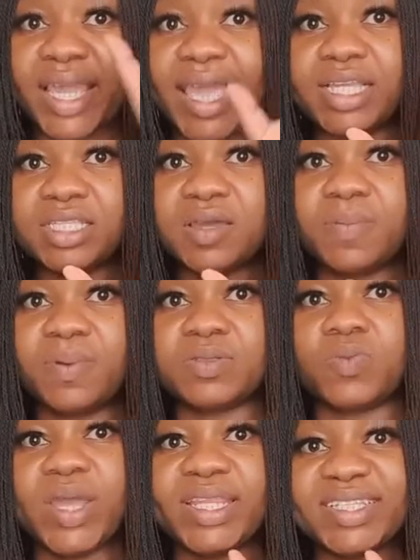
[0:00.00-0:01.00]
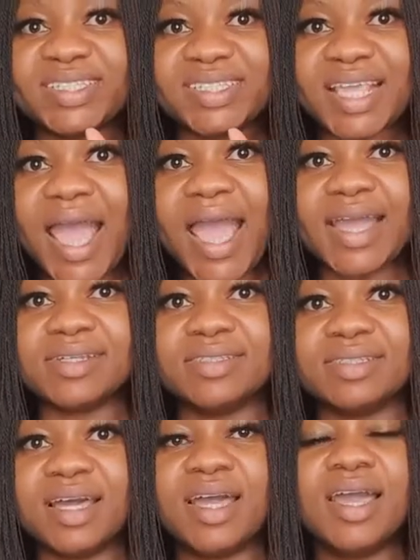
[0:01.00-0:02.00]
cake toppers where they
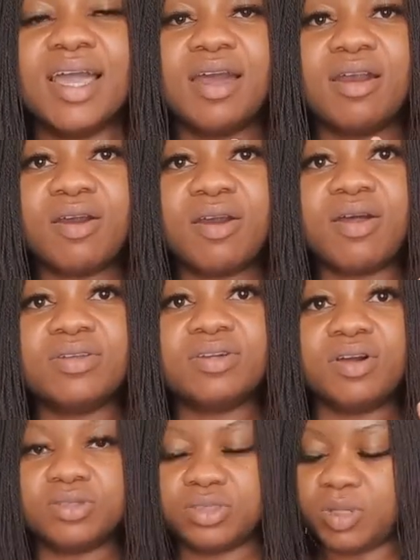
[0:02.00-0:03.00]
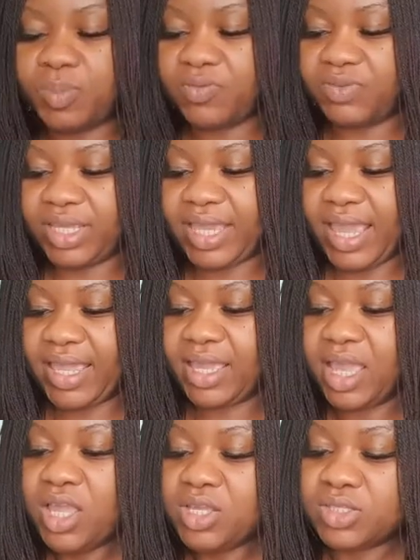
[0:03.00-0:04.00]
stand hard on top of the
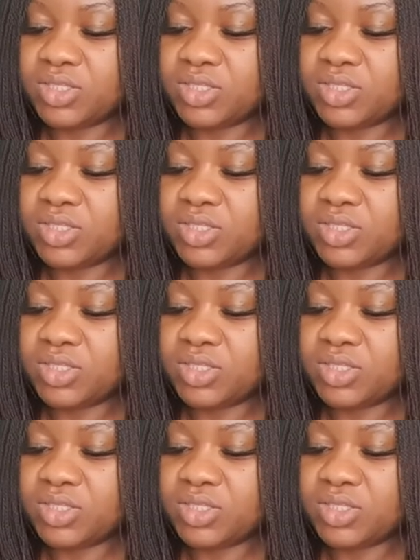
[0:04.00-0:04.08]
cake.